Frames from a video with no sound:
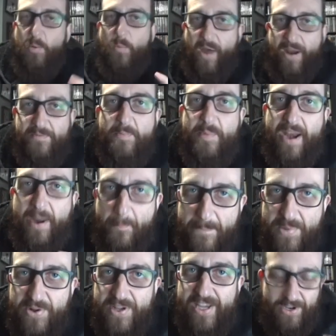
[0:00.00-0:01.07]
one of them at $1
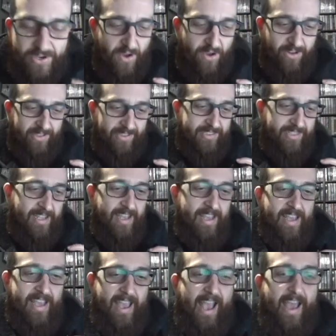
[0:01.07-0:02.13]
million.
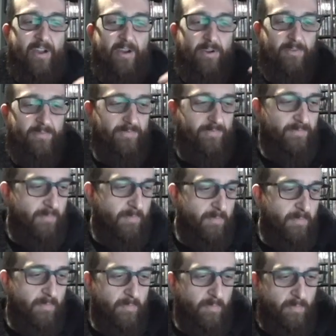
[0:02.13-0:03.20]
And I'll
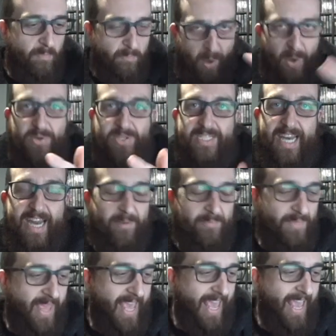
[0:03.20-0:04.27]
post it up
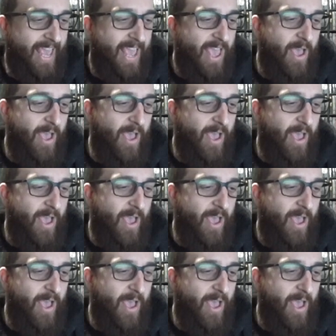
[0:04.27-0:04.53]
there.